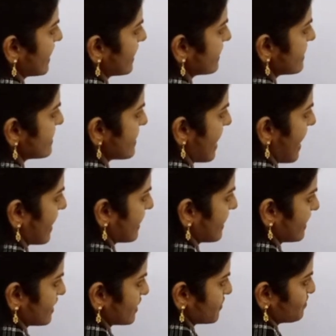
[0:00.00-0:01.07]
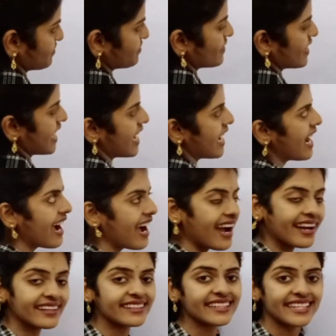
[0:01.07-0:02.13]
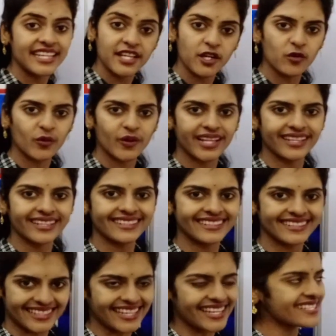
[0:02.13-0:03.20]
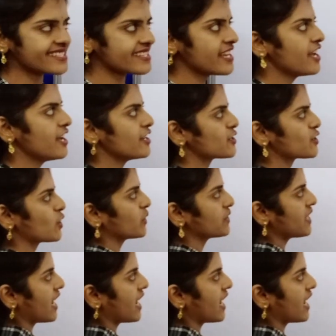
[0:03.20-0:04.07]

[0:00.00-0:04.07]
and this angle are equal. Yes, so